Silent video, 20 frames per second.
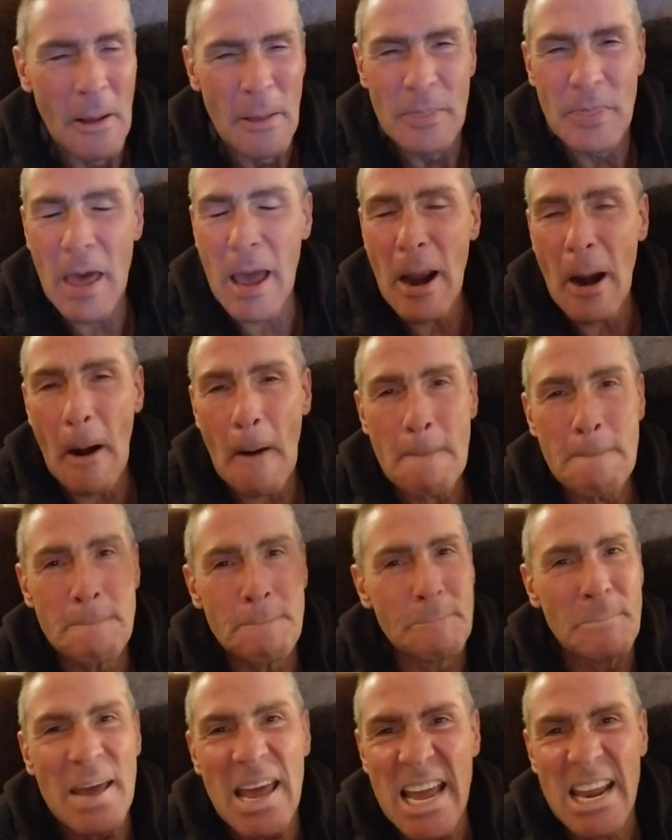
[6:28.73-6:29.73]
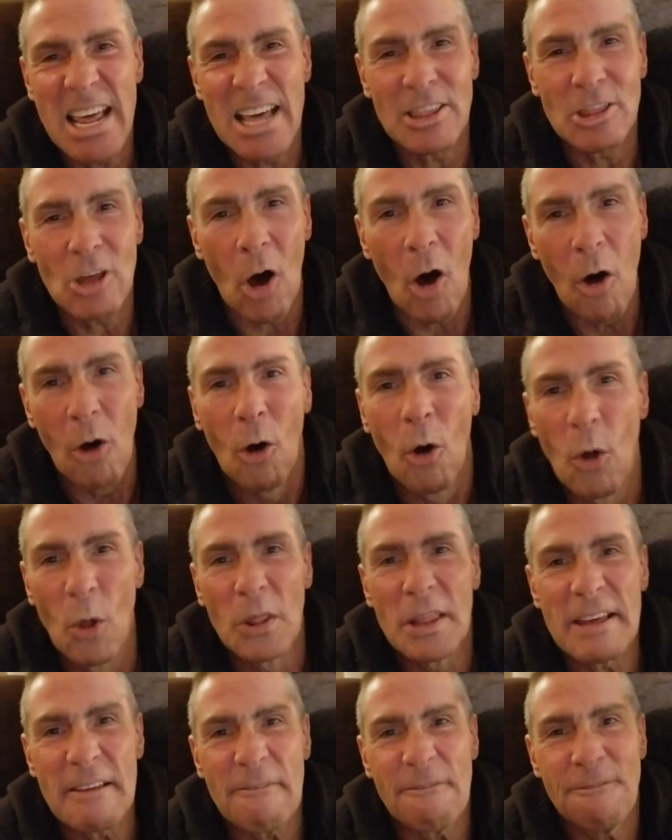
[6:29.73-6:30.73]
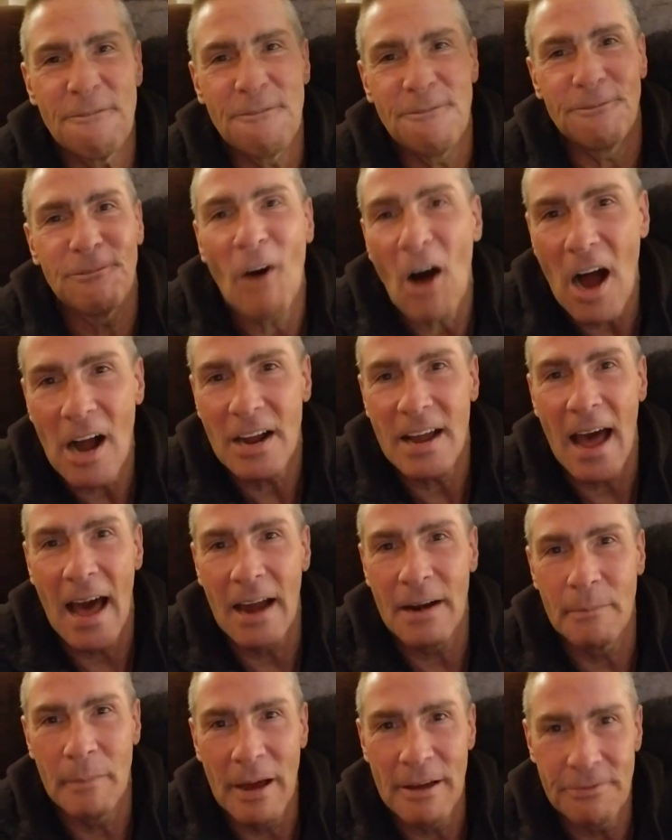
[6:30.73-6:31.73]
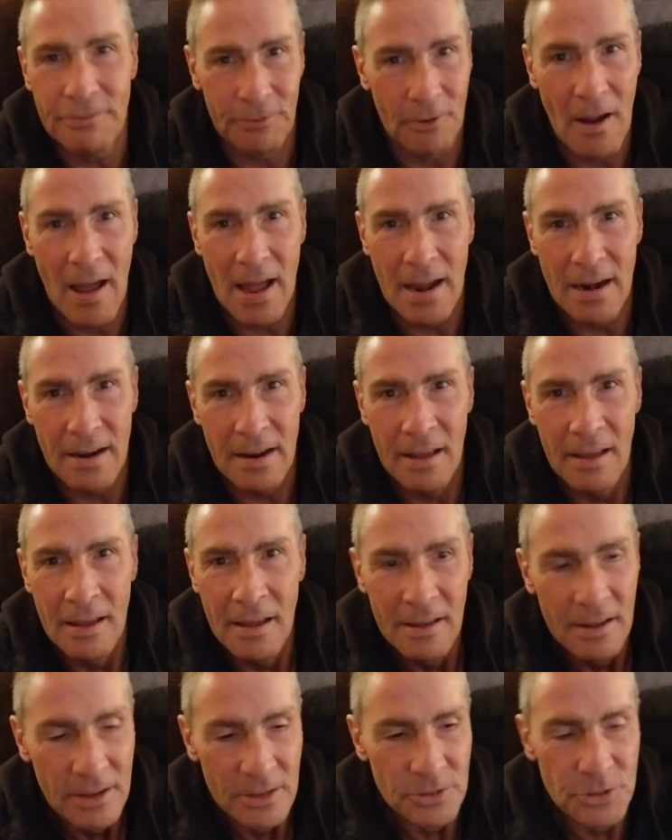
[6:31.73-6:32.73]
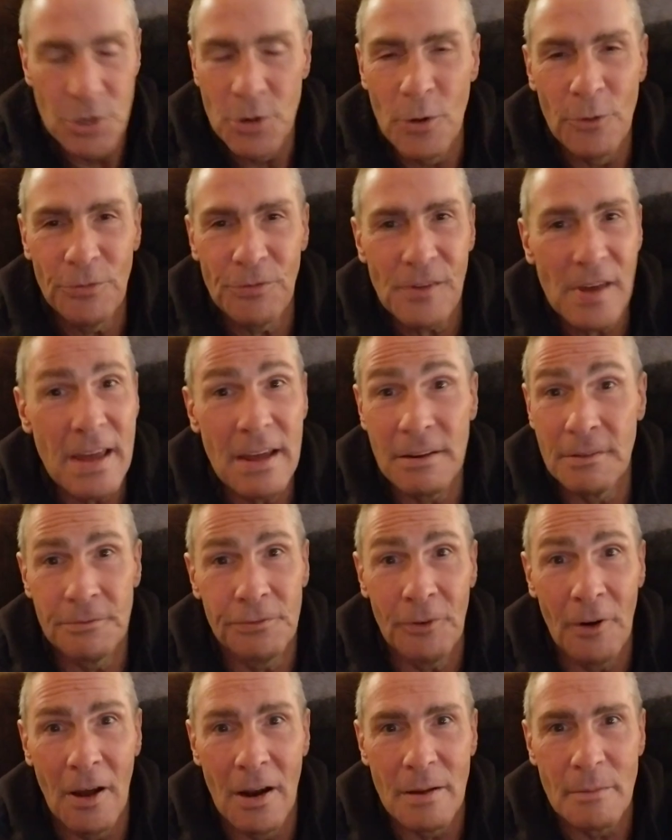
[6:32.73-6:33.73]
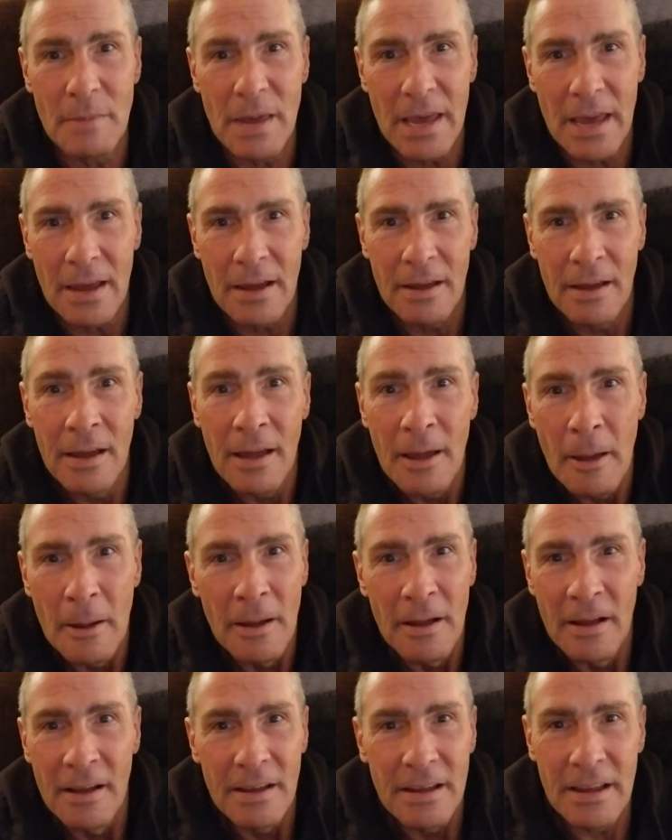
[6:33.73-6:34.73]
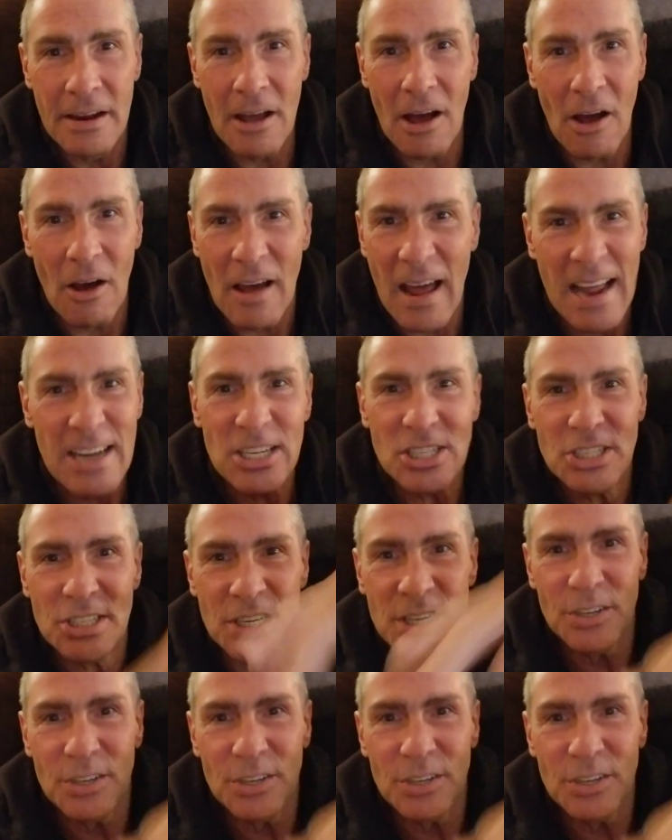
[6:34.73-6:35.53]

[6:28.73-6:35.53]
They are beating the holy fuck out of my friend. Two feet in front of me. You know, I just see